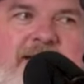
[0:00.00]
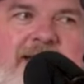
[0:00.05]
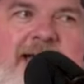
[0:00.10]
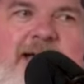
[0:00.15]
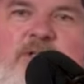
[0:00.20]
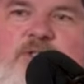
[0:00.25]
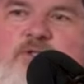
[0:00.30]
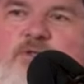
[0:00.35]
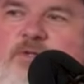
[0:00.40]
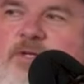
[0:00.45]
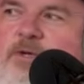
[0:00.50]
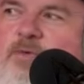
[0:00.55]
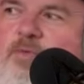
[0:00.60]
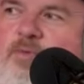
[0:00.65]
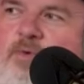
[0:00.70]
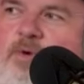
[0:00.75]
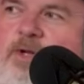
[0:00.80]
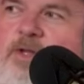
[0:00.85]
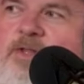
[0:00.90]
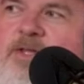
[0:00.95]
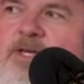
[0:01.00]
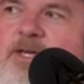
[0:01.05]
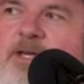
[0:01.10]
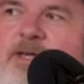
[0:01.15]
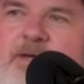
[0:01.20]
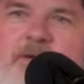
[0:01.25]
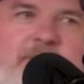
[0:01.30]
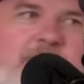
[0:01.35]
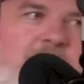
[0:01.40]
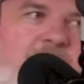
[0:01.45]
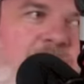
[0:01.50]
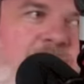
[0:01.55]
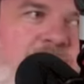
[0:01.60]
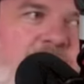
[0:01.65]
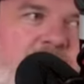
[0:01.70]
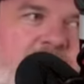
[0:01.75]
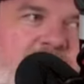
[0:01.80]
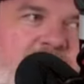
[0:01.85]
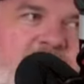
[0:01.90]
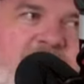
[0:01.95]
It actually really
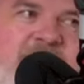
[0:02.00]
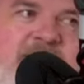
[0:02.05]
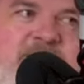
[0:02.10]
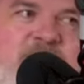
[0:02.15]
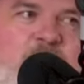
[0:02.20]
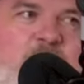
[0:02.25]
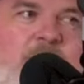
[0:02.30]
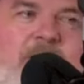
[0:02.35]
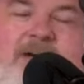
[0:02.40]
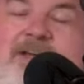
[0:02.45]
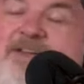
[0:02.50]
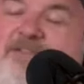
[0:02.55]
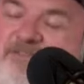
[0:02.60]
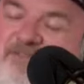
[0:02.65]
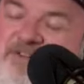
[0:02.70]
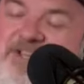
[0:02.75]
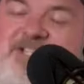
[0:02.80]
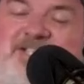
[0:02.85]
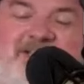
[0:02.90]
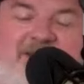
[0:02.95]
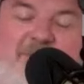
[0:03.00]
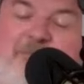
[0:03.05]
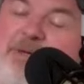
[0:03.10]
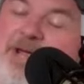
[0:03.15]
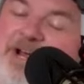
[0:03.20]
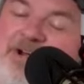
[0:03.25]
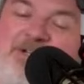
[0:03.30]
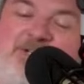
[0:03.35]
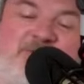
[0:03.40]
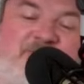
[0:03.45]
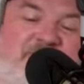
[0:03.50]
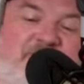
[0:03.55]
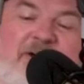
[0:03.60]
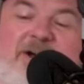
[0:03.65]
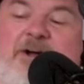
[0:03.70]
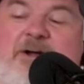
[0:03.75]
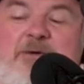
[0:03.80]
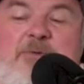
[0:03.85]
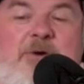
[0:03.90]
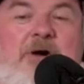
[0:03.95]
does it fits well? well? It fits. It pairs
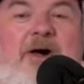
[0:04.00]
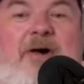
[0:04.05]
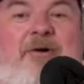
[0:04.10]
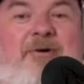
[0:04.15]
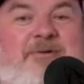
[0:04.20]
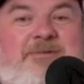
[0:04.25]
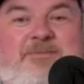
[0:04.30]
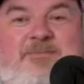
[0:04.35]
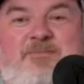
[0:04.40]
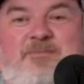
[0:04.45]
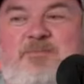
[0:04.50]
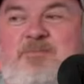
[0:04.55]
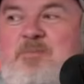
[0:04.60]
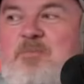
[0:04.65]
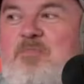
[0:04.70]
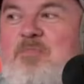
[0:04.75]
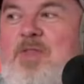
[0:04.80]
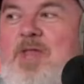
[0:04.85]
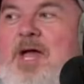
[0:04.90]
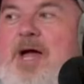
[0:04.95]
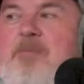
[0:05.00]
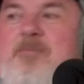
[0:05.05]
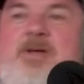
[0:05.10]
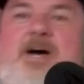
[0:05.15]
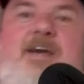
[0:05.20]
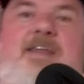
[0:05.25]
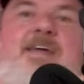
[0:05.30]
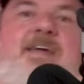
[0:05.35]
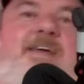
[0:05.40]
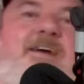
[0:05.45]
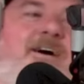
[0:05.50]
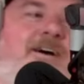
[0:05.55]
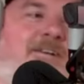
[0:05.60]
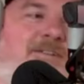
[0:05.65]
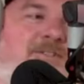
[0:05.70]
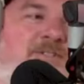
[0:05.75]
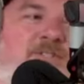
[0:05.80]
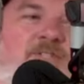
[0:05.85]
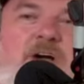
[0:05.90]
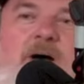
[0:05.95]
very well. I'm not a
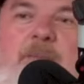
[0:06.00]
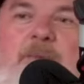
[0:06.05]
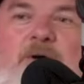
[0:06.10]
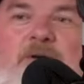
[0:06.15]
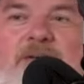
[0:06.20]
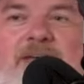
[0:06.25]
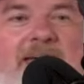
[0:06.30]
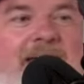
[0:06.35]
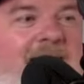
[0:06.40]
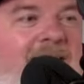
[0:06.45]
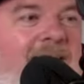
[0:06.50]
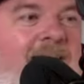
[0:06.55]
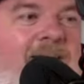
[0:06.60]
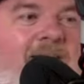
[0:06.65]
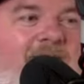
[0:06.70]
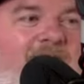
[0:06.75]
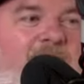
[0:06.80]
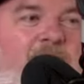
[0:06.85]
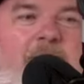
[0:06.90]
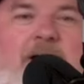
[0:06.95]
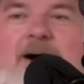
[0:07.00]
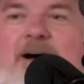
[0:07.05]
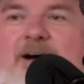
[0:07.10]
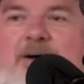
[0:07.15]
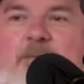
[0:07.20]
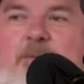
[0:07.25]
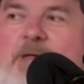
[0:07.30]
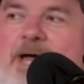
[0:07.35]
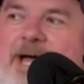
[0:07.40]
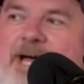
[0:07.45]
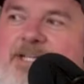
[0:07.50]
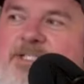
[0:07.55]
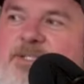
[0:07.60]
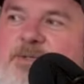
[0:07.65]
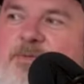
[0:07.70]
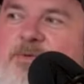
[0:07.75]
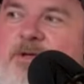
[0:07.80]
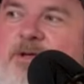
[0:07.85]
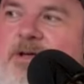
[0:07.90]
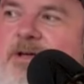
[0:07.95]
uh, sommelier of Baja
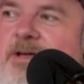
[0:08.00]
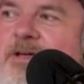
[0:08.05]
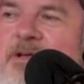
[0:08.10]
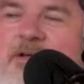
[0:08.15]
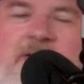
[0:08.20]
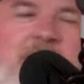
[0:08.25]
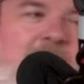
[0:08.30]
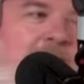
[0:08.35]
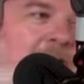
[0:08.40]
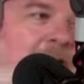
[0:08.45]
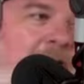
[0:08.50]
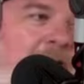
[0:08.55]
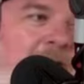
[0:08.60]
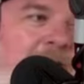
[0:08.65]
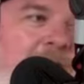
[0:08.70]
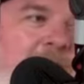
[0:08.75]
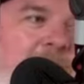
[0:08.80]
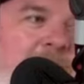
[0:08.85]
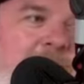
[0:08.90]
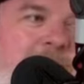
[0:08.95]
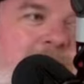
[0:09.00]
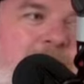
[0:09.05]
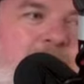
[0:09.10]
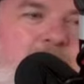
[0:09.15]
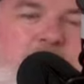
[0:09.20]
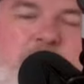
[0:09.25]
Blast. Why not?